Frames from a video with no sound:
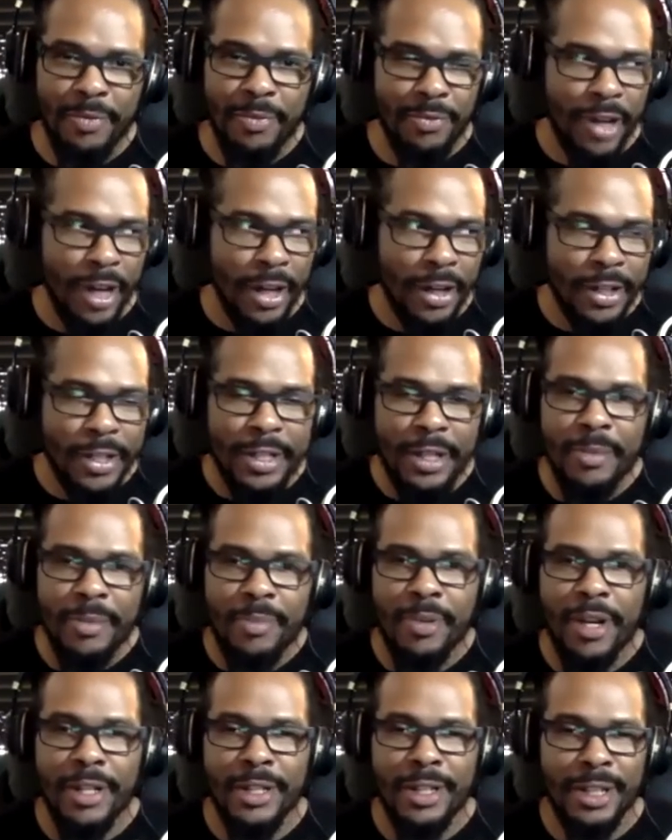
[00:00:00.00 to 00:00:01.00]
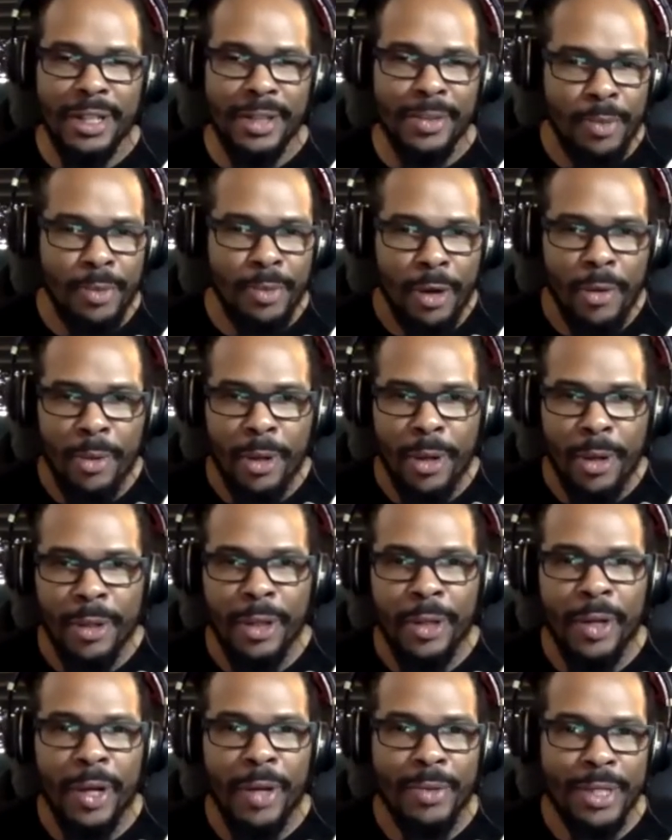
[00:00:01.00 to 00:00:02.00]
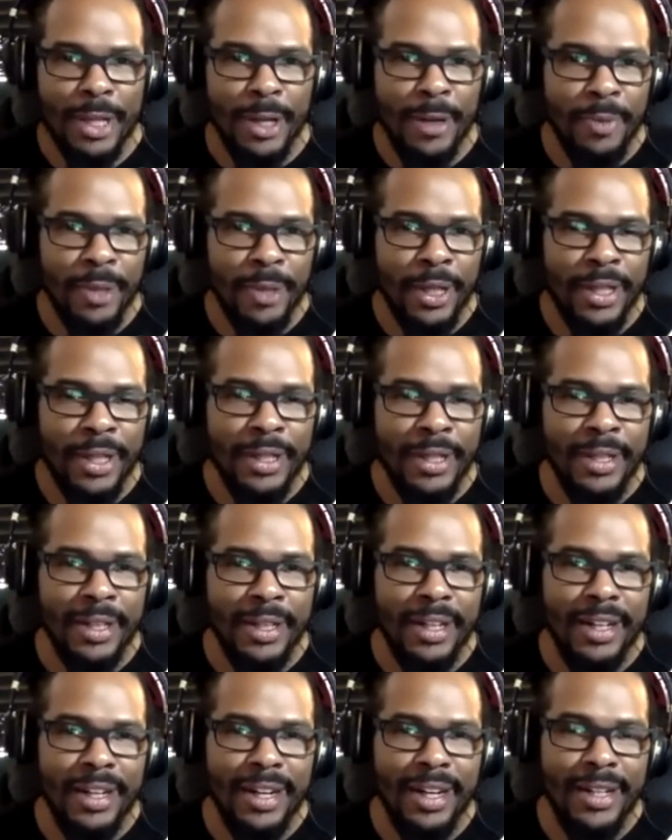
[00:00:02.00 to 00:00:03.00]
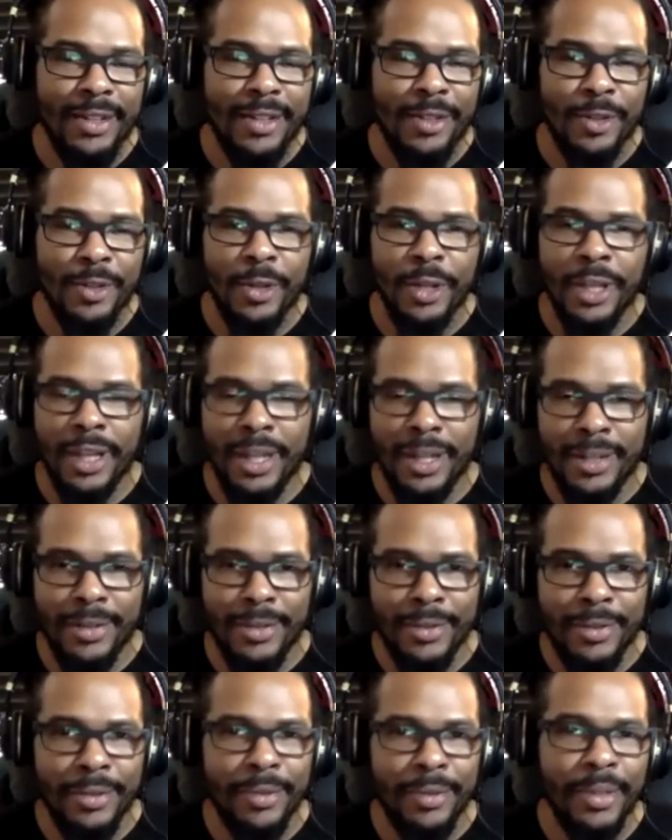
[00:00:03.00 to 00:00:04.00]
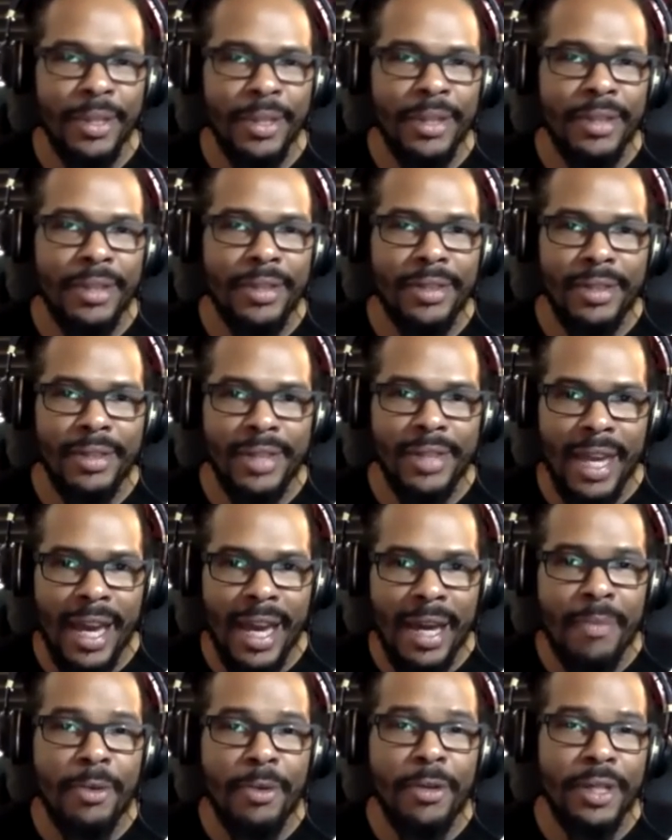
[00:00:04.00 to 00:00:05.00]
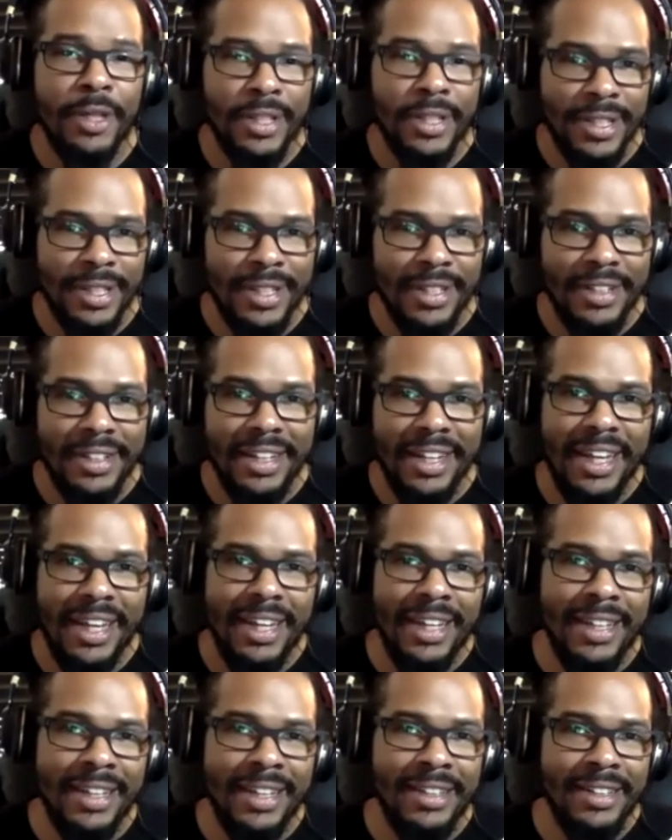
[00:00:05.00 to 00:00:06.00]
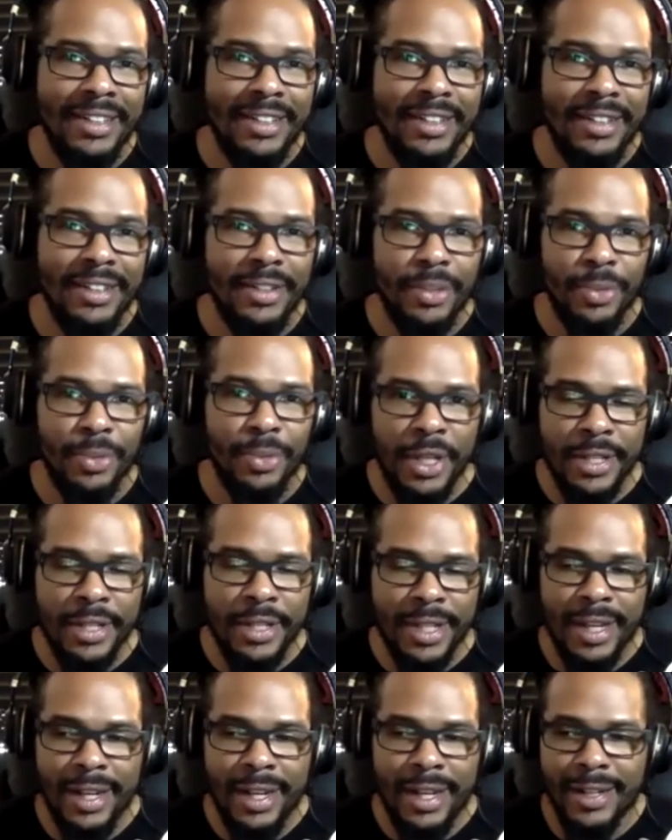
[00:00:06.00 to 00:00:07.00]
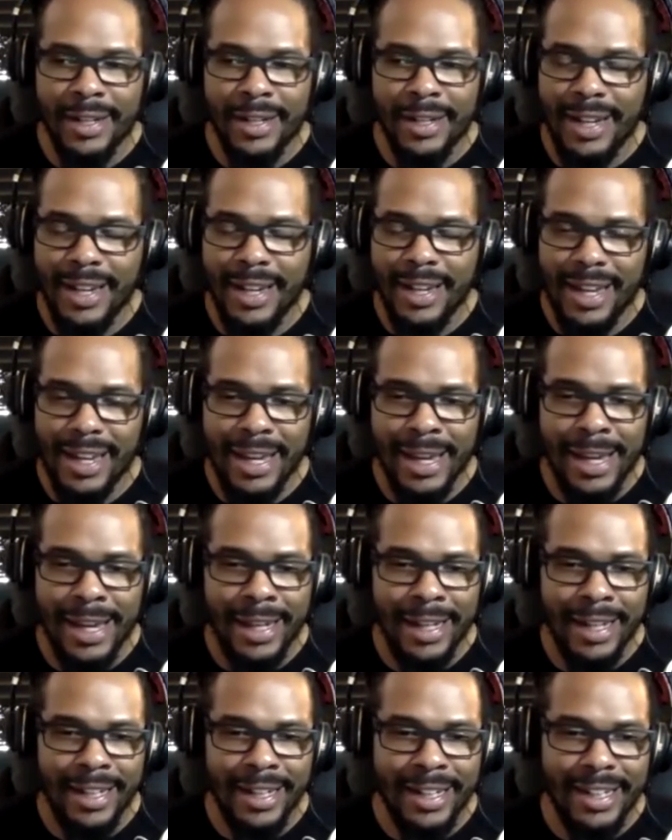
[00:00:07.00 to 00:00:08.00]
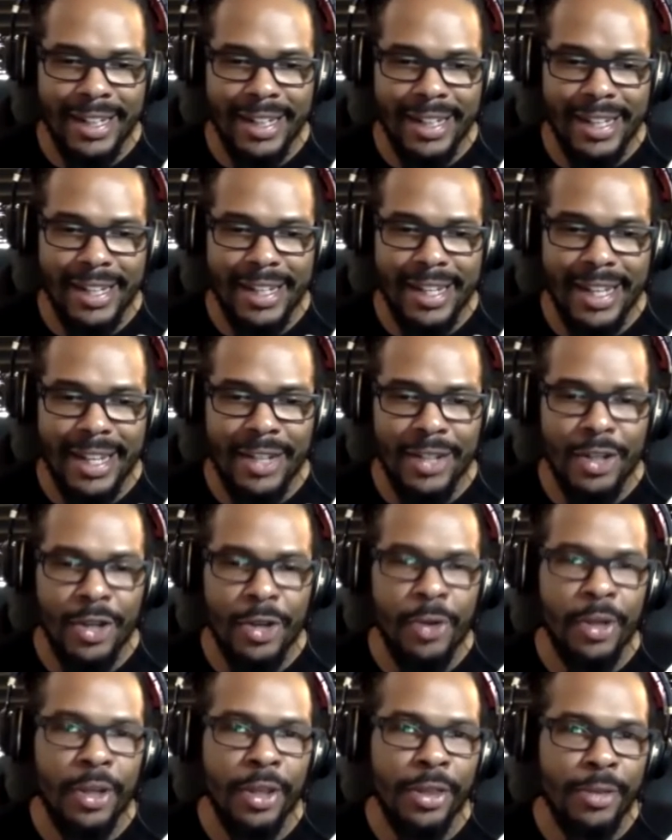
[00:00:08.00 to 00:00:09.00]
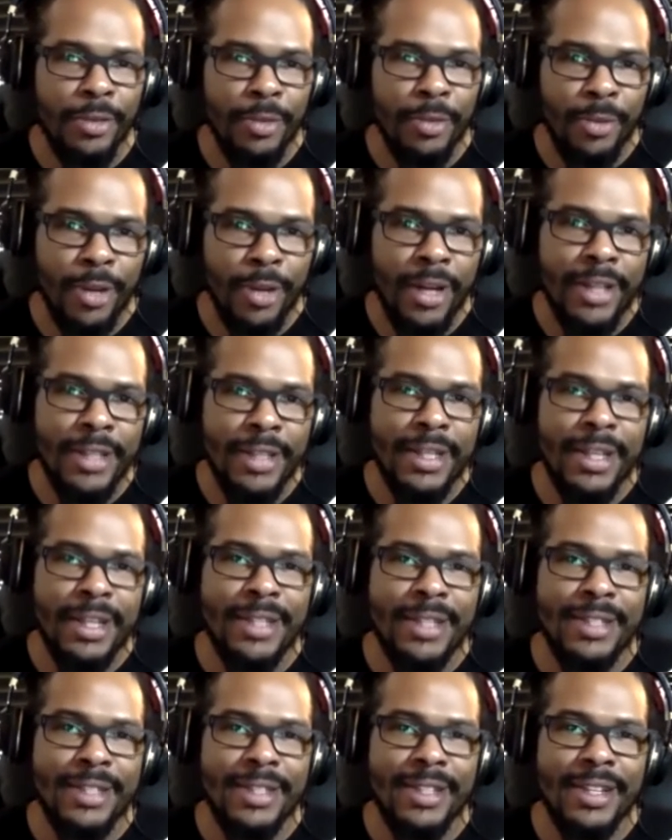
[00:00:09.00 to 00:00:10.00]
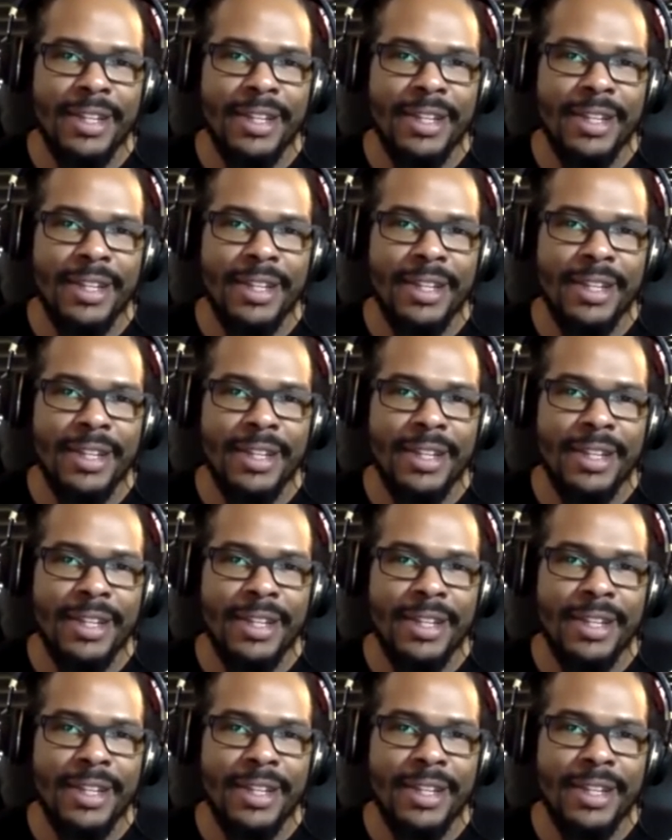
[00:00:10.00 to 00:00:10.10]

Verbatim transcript: volunteer project. It was pro bono. I was helping mm-hmm. uh, Joy Kendall with the app Quixit and the redesign. And in going through the process,